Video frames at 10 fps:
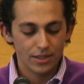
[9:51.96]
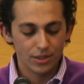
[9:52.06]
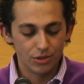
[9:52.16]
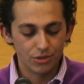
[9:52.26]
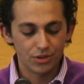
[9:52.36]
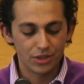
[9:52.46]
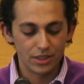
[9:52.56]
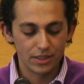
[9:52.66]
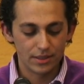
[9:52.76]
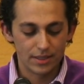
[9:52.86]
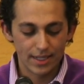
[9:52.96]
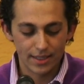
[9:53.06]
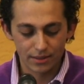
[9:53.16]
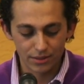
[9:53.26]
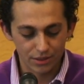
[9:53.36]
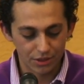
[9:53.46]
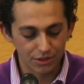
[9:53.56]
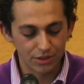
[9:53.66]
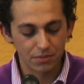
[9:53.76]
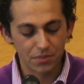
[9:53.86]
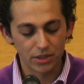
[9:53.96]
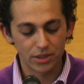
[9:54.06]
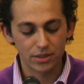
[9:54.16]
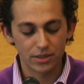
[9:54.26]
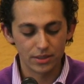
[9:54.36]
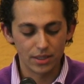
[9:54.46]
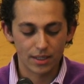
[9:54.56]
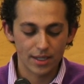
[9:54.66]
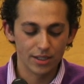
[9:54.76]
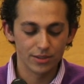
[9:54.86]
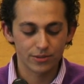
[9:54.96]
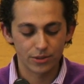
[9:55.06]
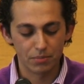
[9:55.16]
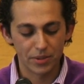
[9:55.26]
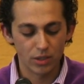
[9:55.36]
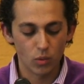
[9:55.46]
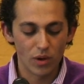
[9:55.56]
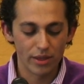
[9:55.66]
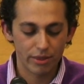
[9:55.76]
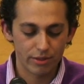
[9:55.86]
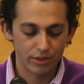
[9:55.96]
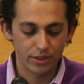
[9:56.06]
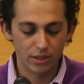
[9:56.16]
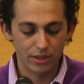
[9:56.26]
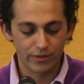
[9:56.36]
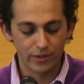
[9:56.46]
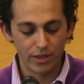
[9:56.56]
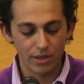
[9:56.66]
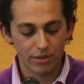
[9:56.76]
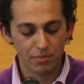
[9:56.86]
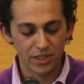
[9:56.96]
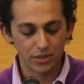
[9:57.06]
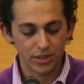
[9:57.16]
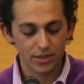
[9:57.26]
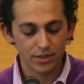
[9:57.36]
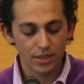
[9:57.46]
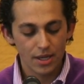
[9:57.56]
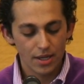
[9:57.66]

you see that the security budget accounts for about 1/3 of the health budget.